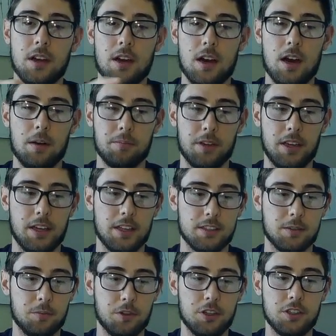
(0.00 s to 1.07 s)
Can get
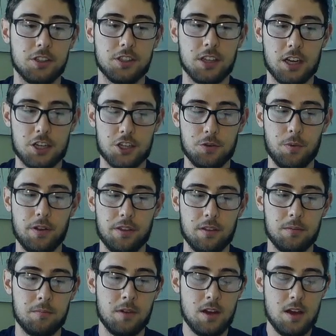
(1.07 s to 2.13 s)
some good suction with them.